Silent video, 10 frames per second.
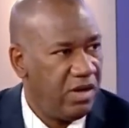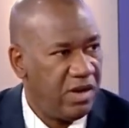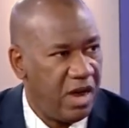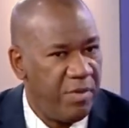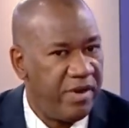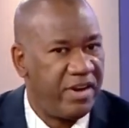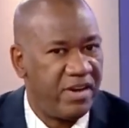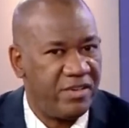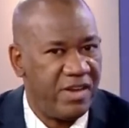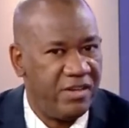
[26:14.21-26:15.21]
In
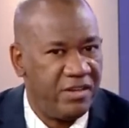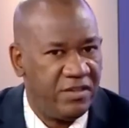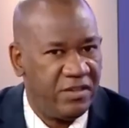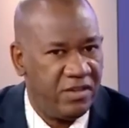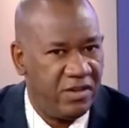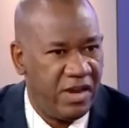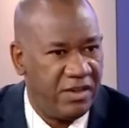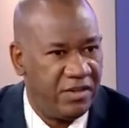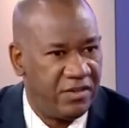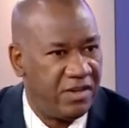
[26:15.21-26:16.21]
America's
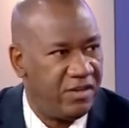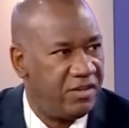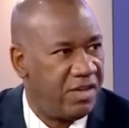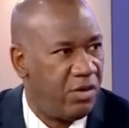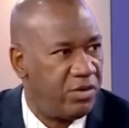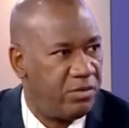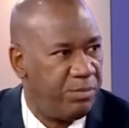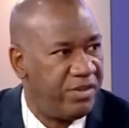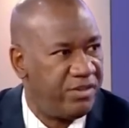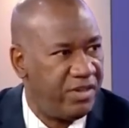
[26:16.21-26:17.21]
1930s, there
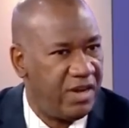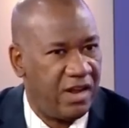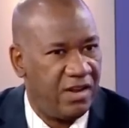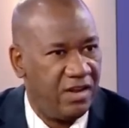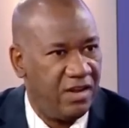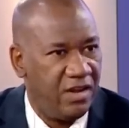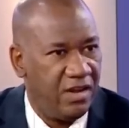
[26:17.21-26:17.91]
was Ben Segal,